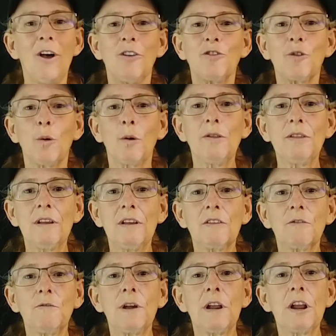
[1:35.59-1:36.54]
So in
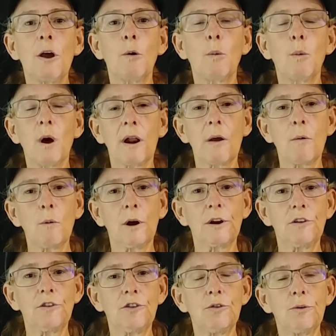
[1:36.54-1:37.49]
this video, what I
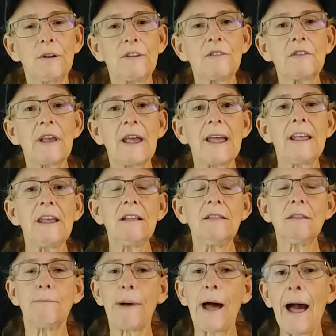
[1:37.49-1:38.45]
want to do is take you
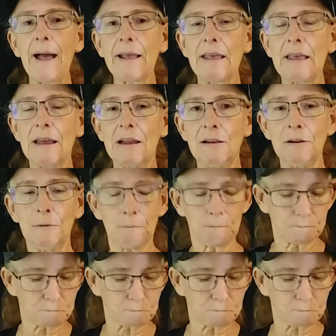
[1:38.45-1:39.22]
in the back end,